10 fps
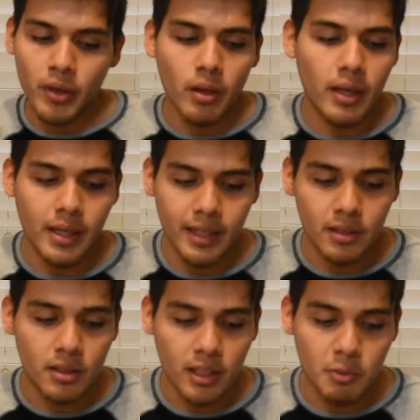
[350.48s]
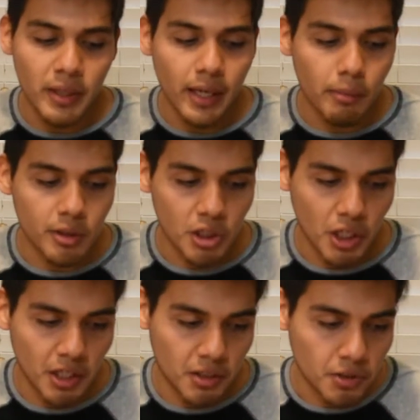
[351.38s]
It's being able to
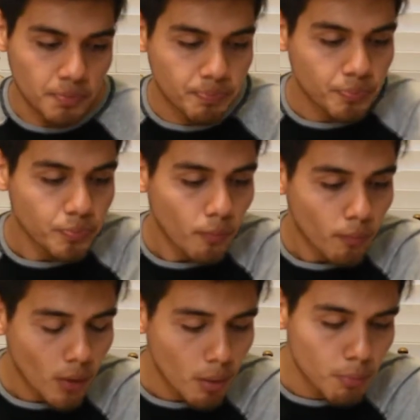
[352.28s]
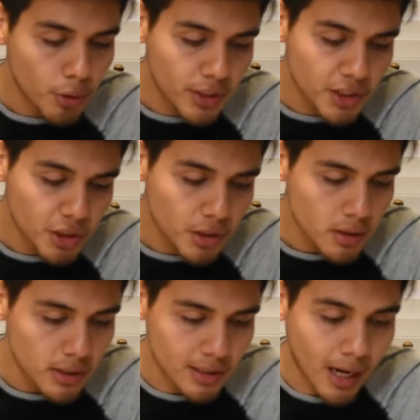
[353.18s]
change. Prediction
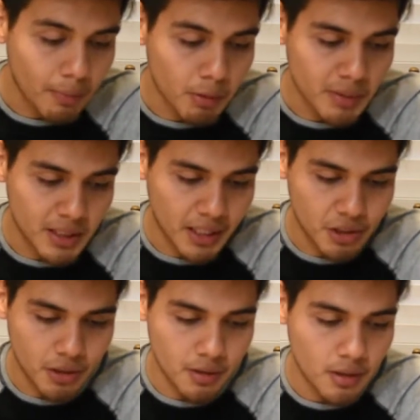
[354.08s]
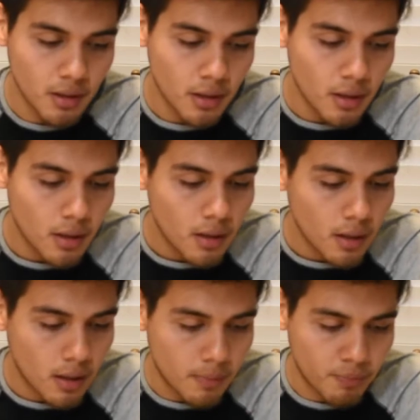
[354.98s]
is optimization.
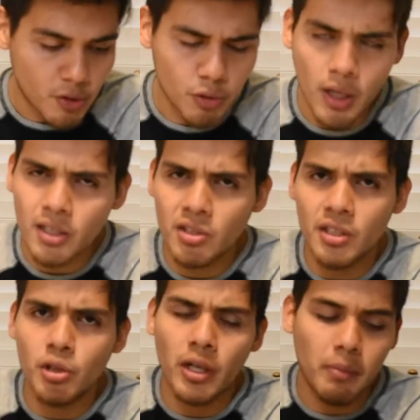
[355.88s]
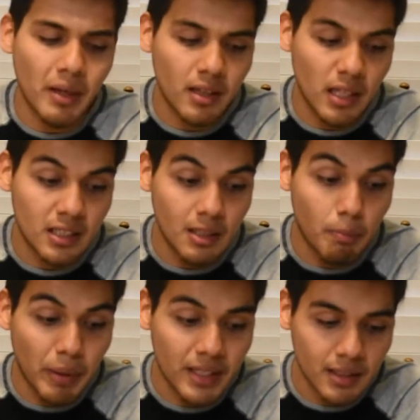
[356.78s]
You're constantly trying to make things the
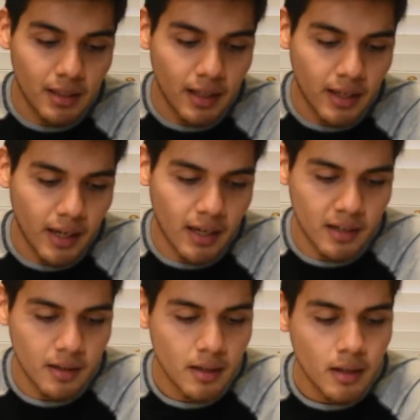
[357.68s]
best that they can.